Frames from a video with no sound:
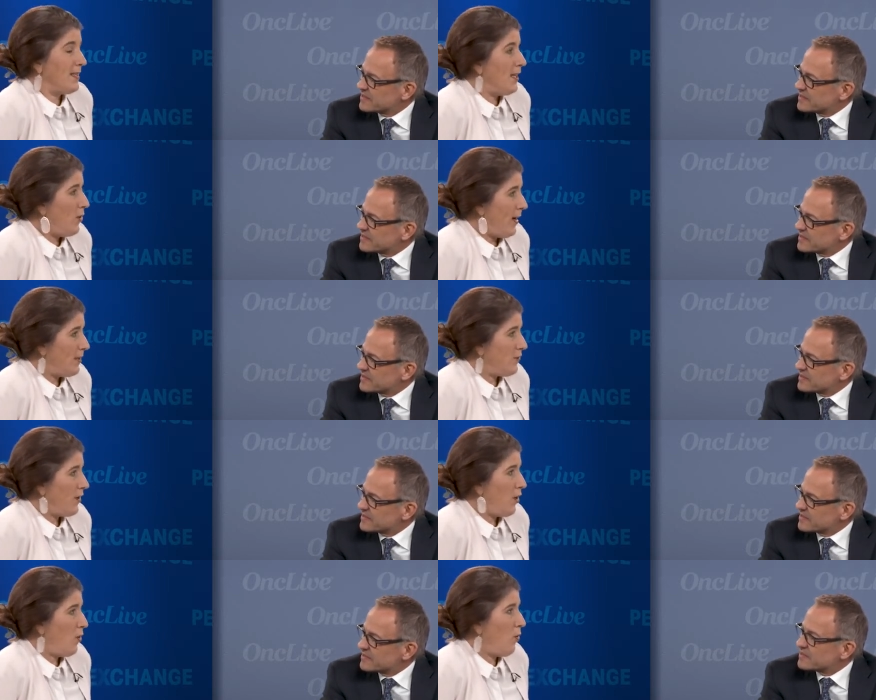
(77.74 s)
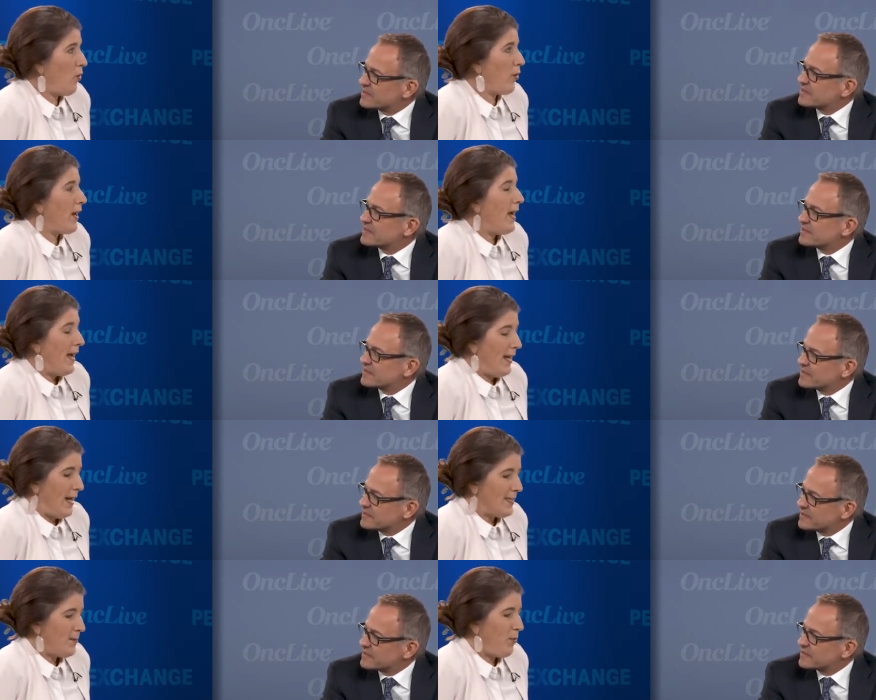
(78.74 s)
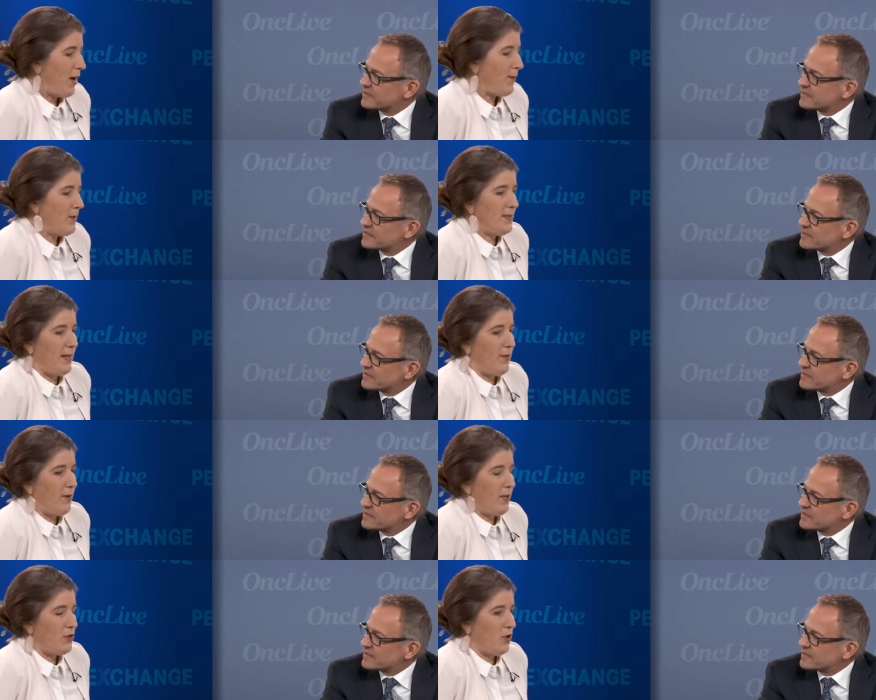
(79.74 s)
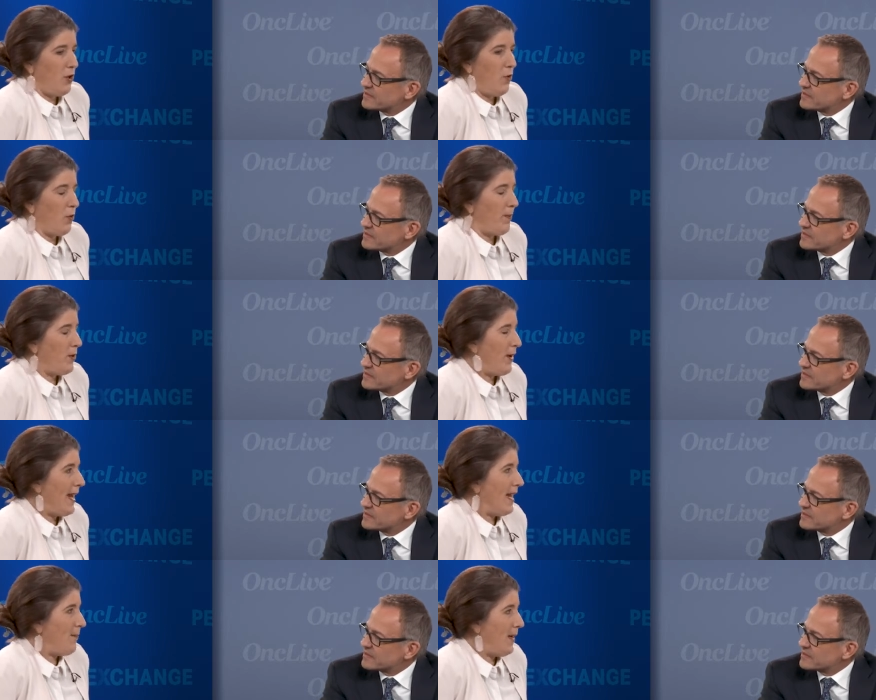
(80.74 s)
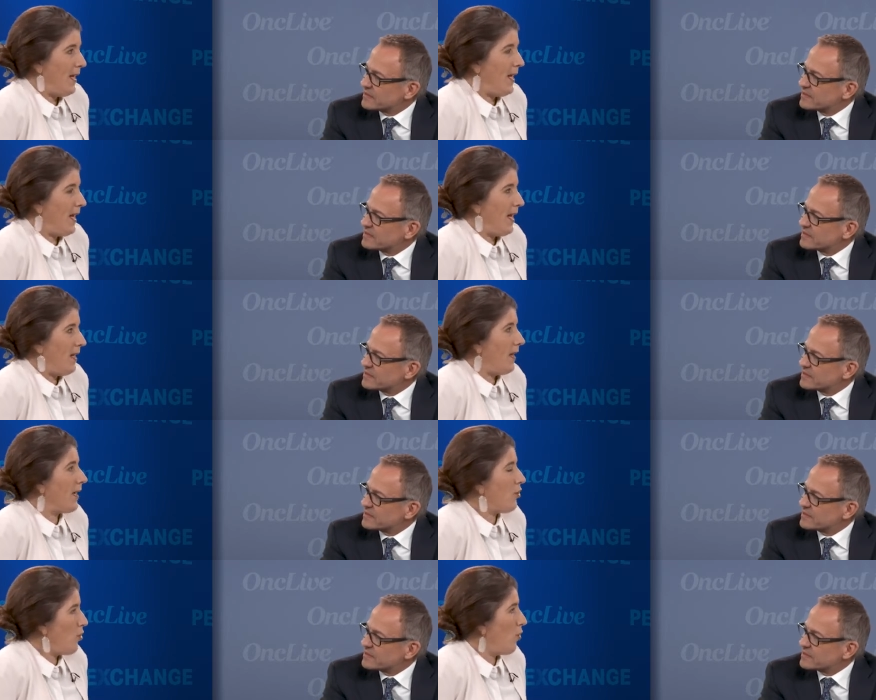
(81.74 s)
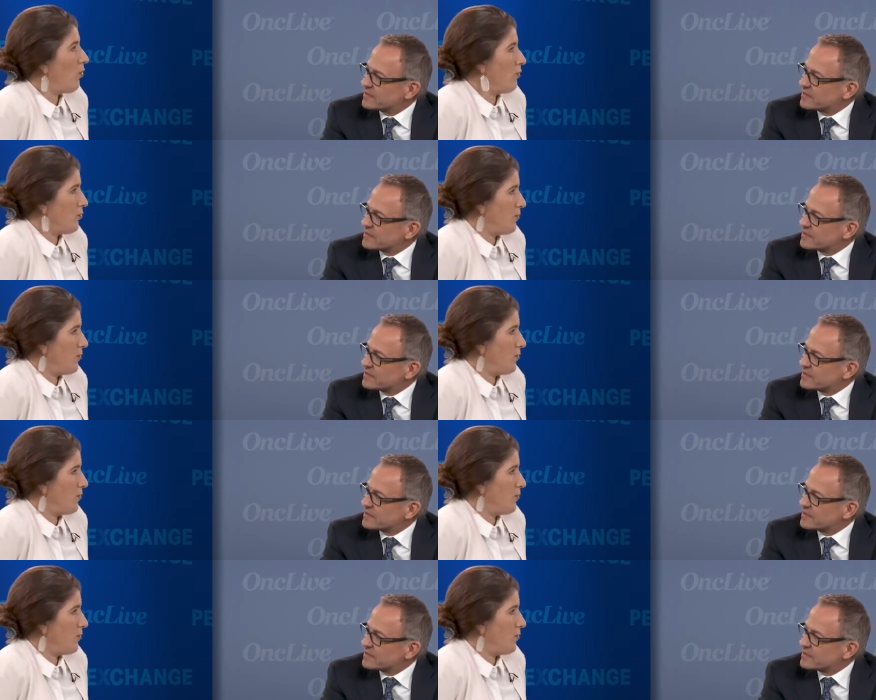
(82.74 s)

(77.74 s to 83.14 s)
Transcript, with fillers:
Speaker 1: a neoadjuvant cohort and it has a primary cytoreduction cohort, but you can't be a like no gross